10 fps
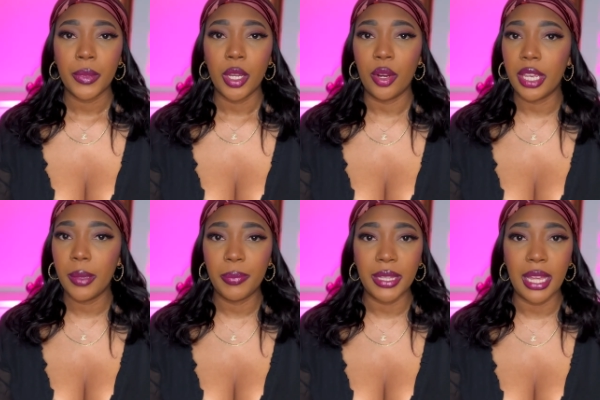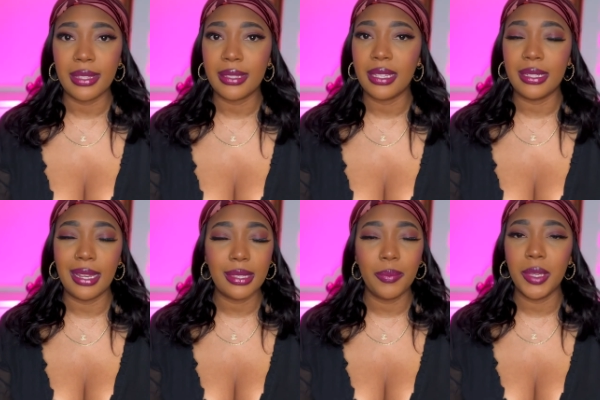her implants
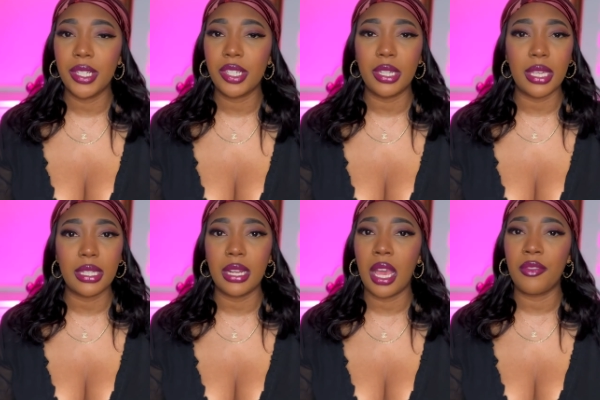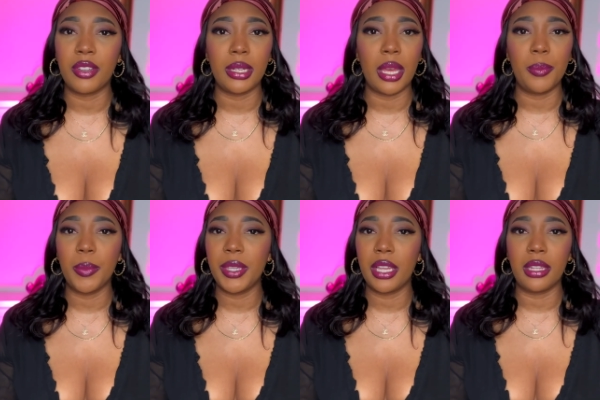doesn't mean she doesn't have an, a
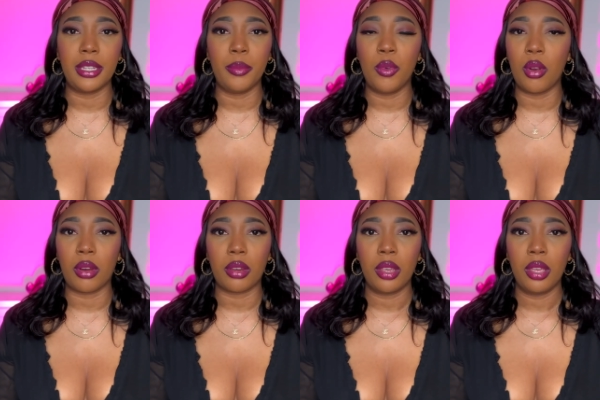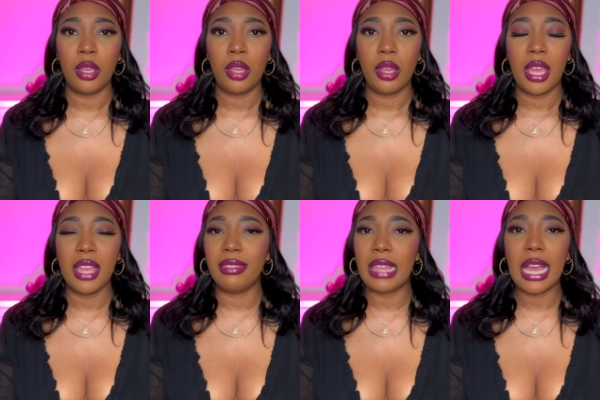BBL anymore.
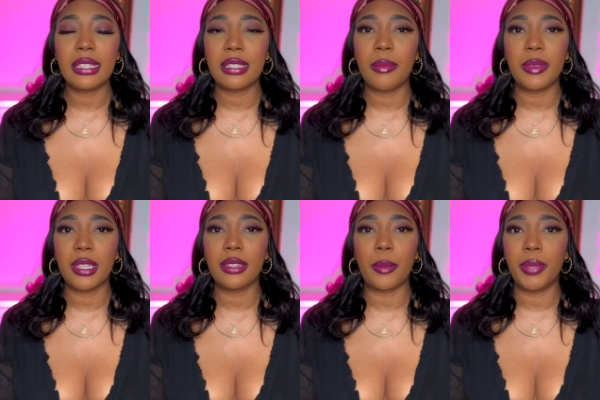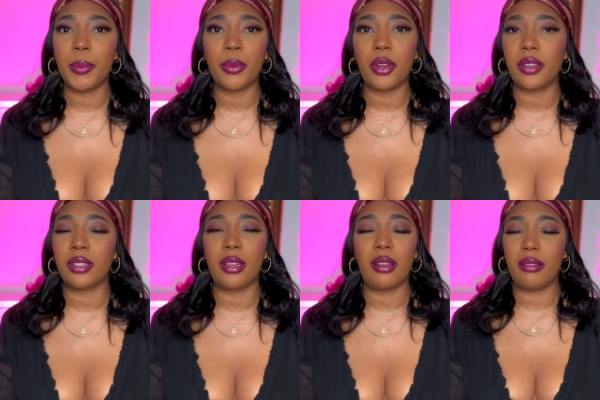And that's something that people
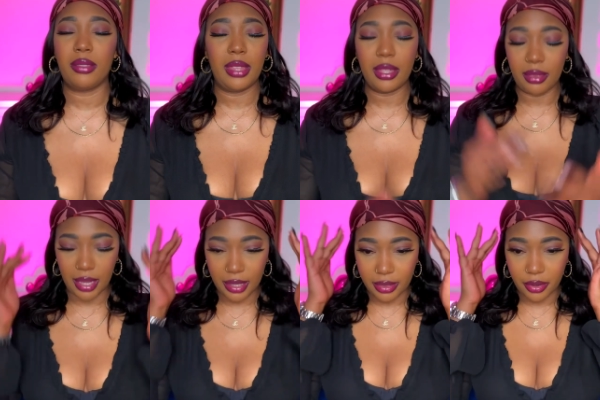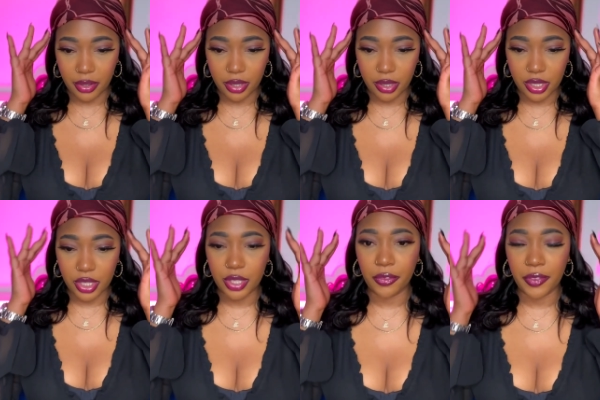are, are they, like, they're
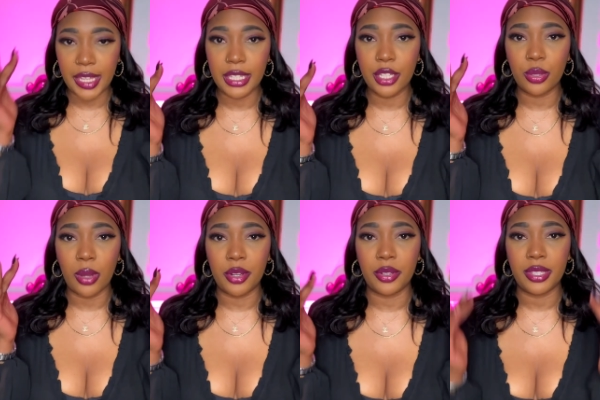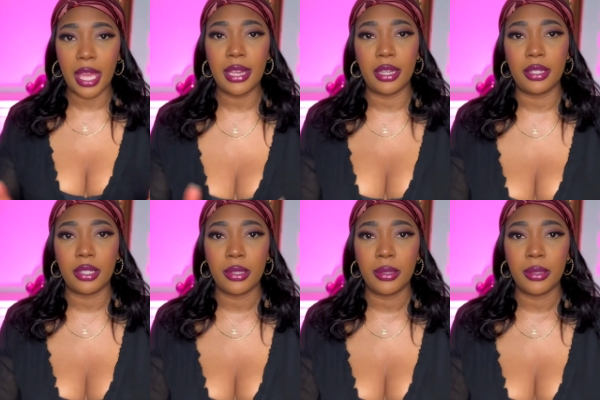just failing to understand it.